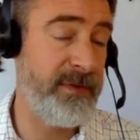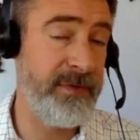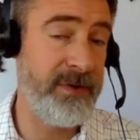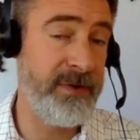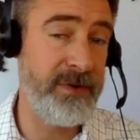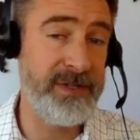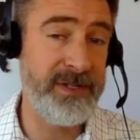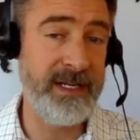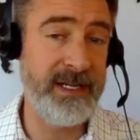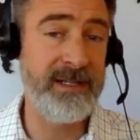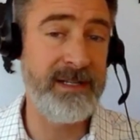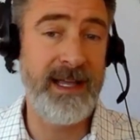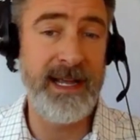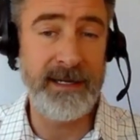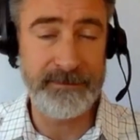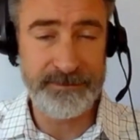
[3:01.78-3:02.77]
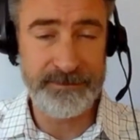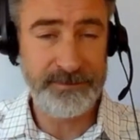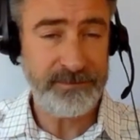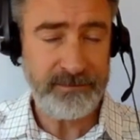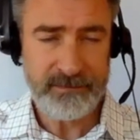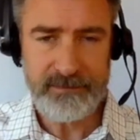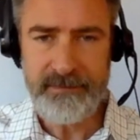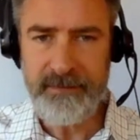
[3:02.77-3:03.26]
prefers things like
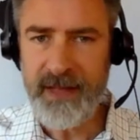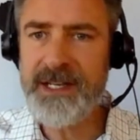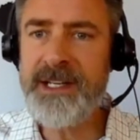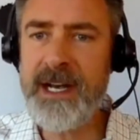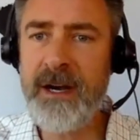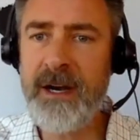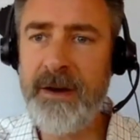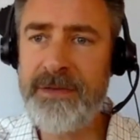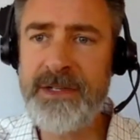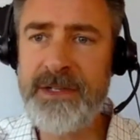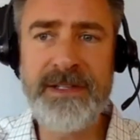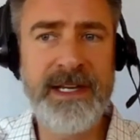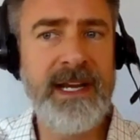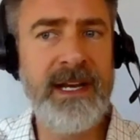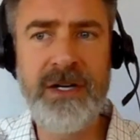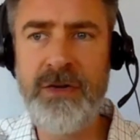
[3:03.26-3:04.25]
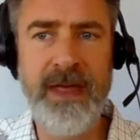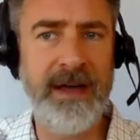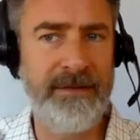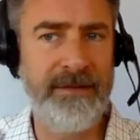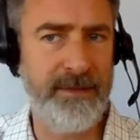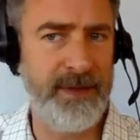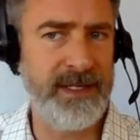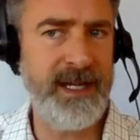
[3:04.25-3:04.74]
tariffs, because he can do that
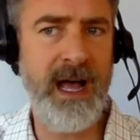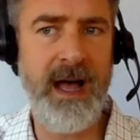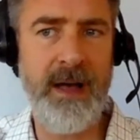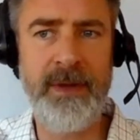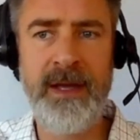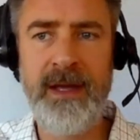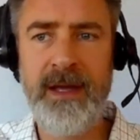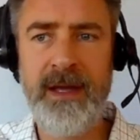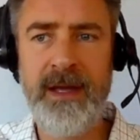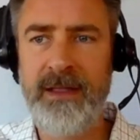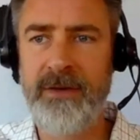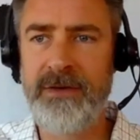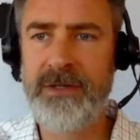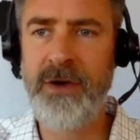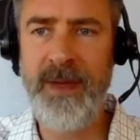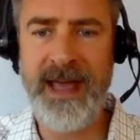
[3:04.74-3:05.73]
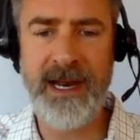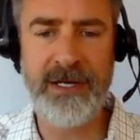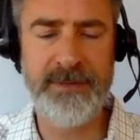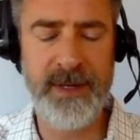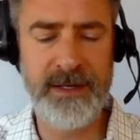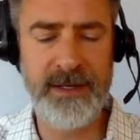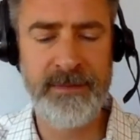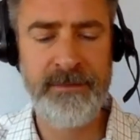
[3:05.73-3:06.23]
from the top. There is no
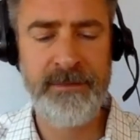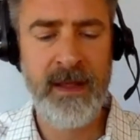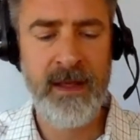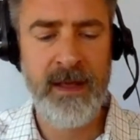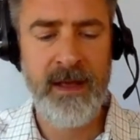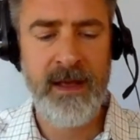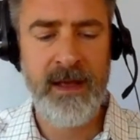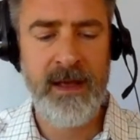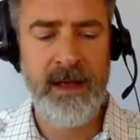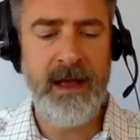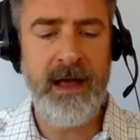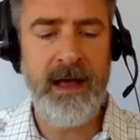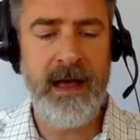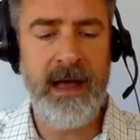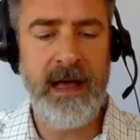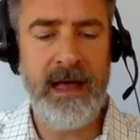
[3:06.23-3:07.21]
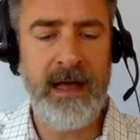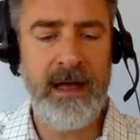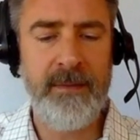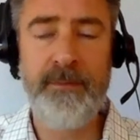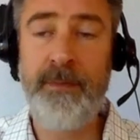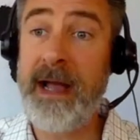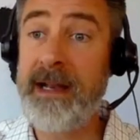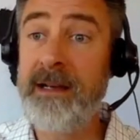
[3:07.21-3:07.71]
management.
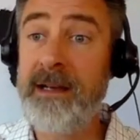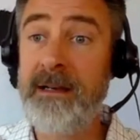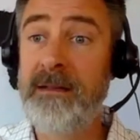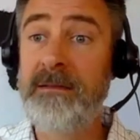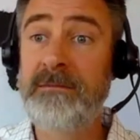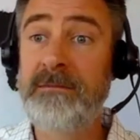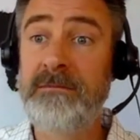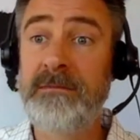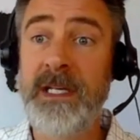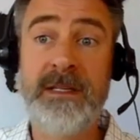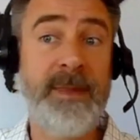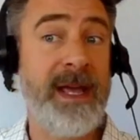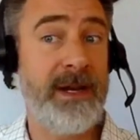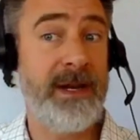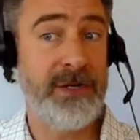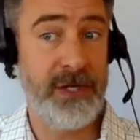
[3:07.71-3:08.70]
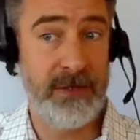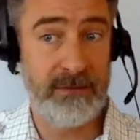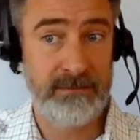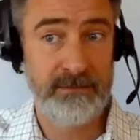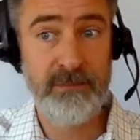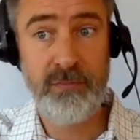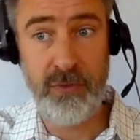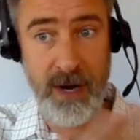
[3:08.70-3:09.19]
Biden is a manager,
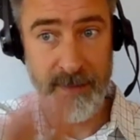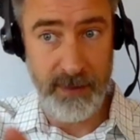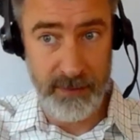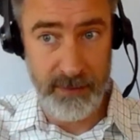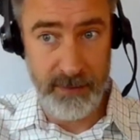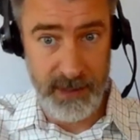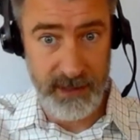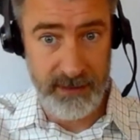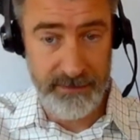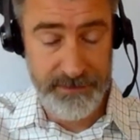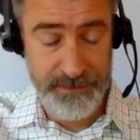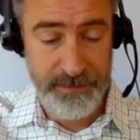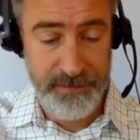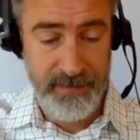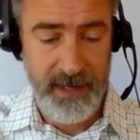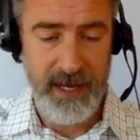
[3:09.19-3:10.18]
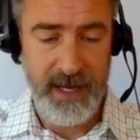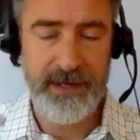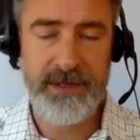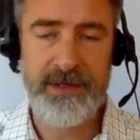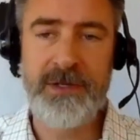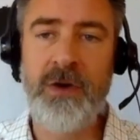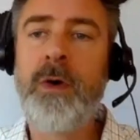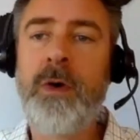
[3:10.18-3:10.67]
probably. And
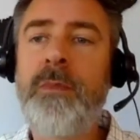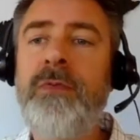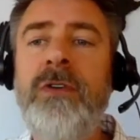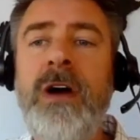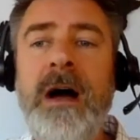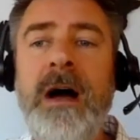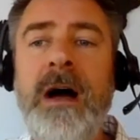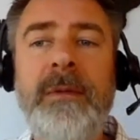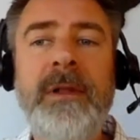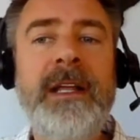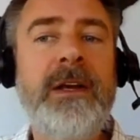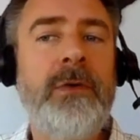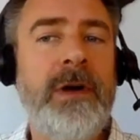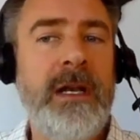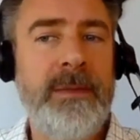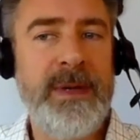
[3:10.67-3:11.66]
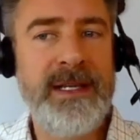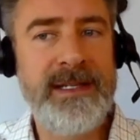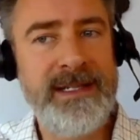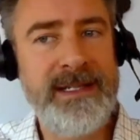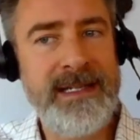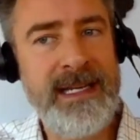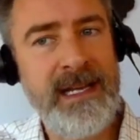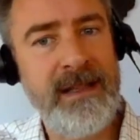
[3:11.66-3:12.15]
so we're probably going to be
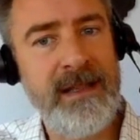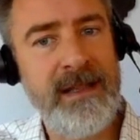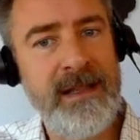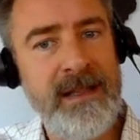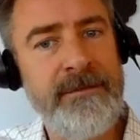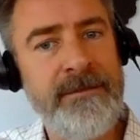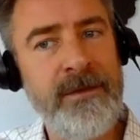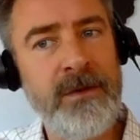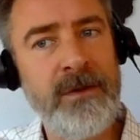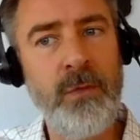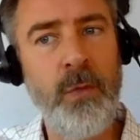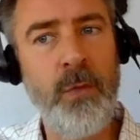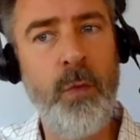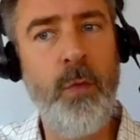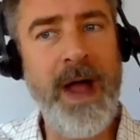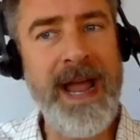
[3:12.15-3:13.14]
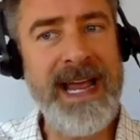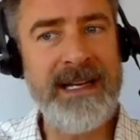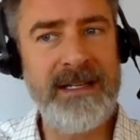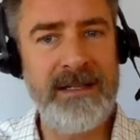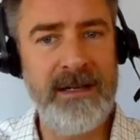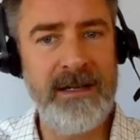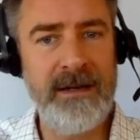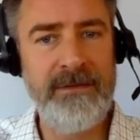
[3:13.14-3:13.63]
seeing the full
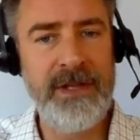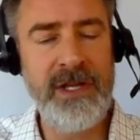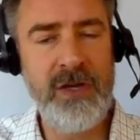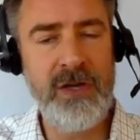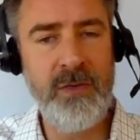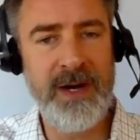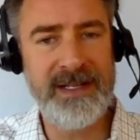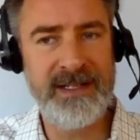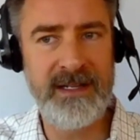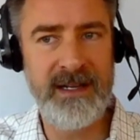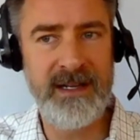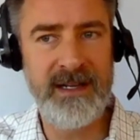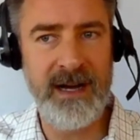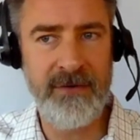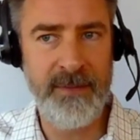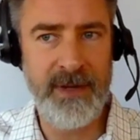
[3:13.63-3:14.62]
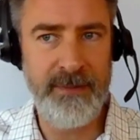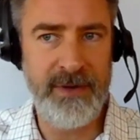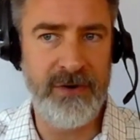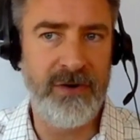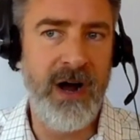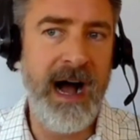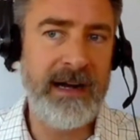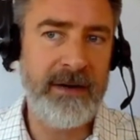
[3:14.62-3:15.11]
weight of the US government
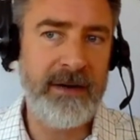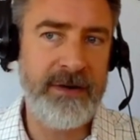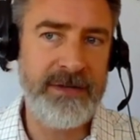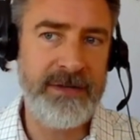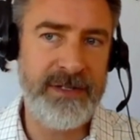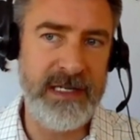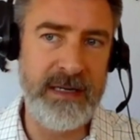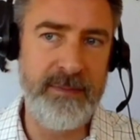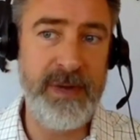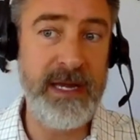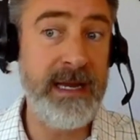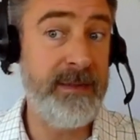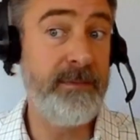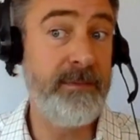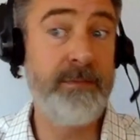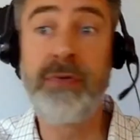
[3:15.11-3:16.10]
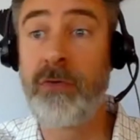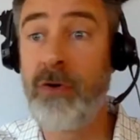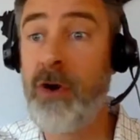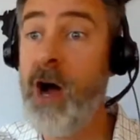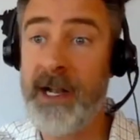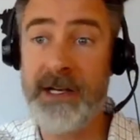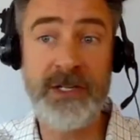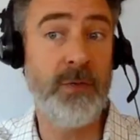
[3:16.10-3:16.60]
bureaucracy being
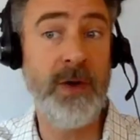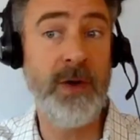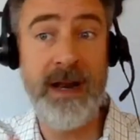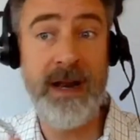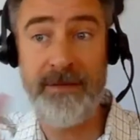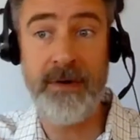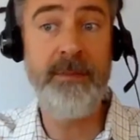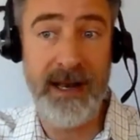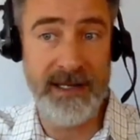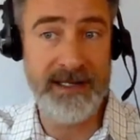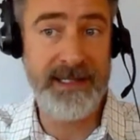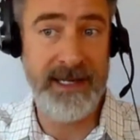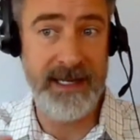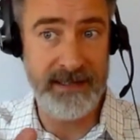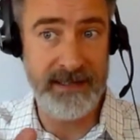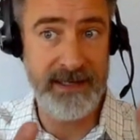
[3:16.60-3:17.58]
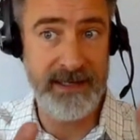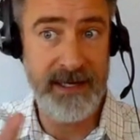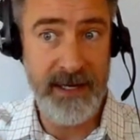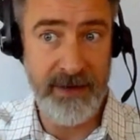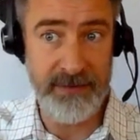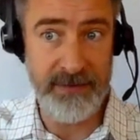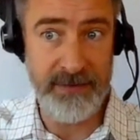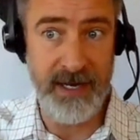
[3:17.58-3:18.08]
brought to whatever policy it is he
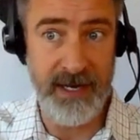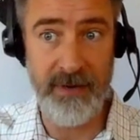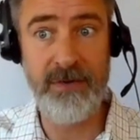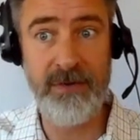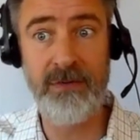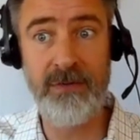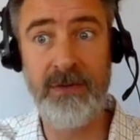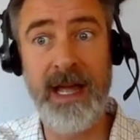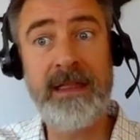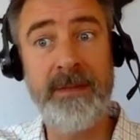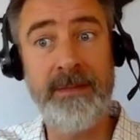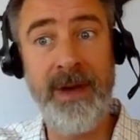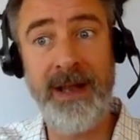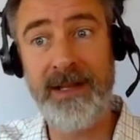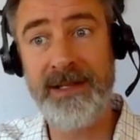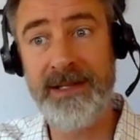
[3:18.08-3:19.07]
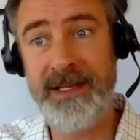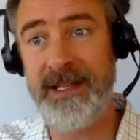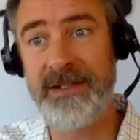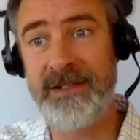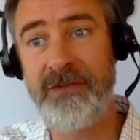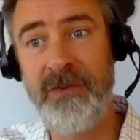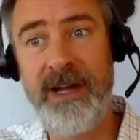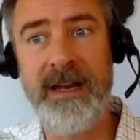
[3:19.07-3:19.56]
used. Now, if you like the policies, that's
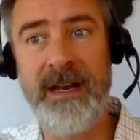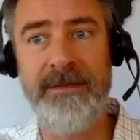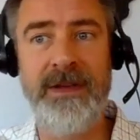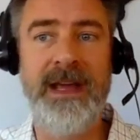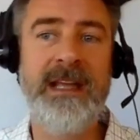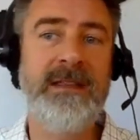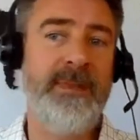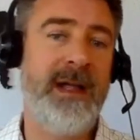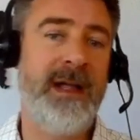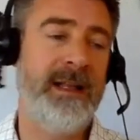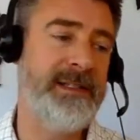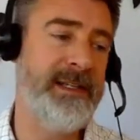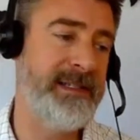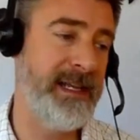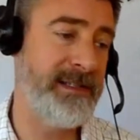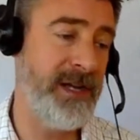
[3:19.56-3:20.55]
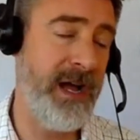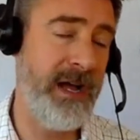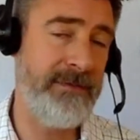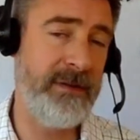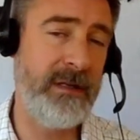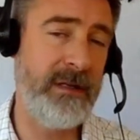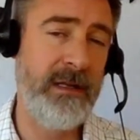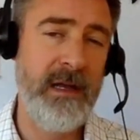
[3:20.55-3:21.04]
great. If you hate the policies, that's
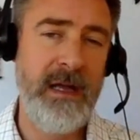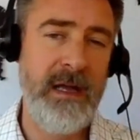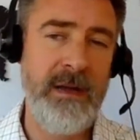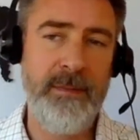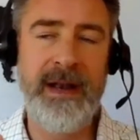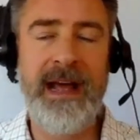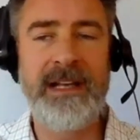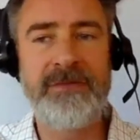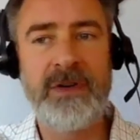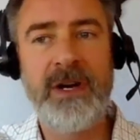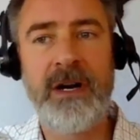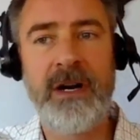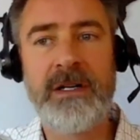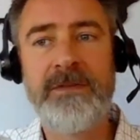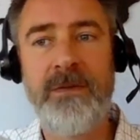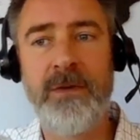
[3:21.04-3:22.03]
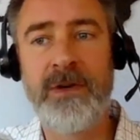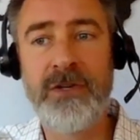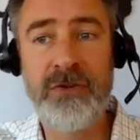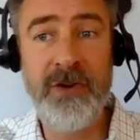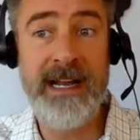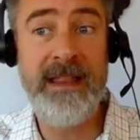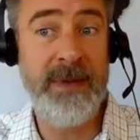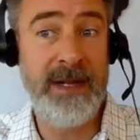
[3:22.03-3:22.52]
awful. But as regards foreign
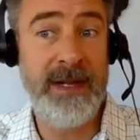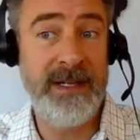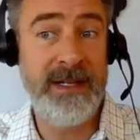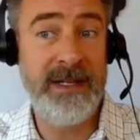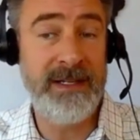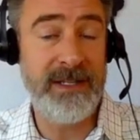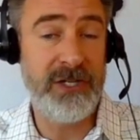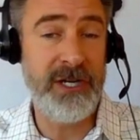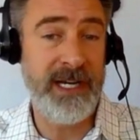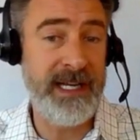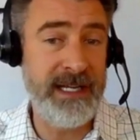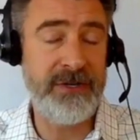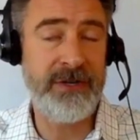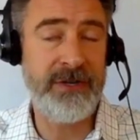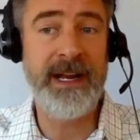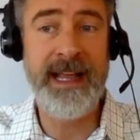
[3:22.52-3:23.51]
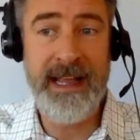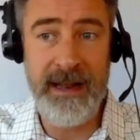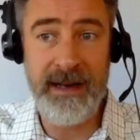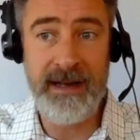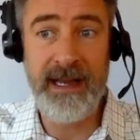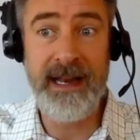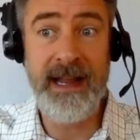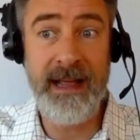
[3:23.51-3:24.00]
trade, that means the Chinese are going to
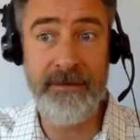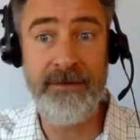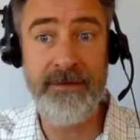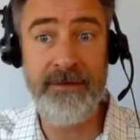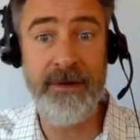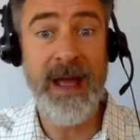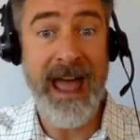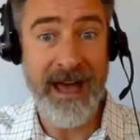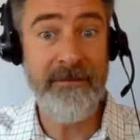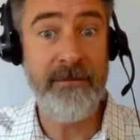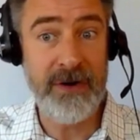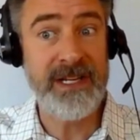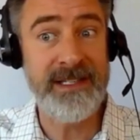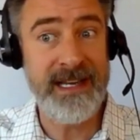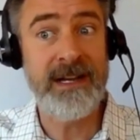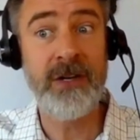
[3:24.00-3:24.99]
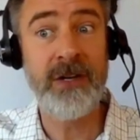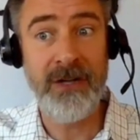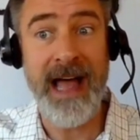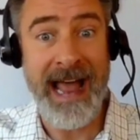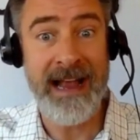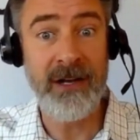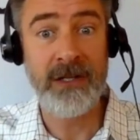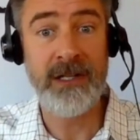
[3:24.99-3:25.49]
get hit from every single
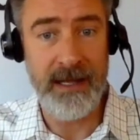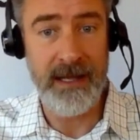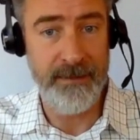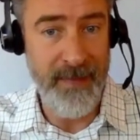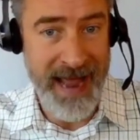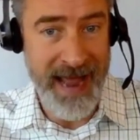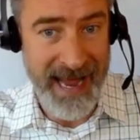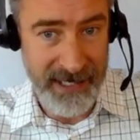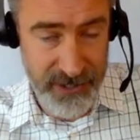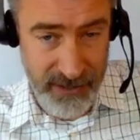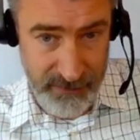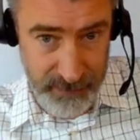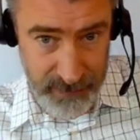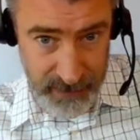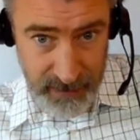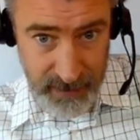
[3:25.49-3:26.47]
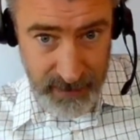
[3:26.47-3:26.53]
angle imaginable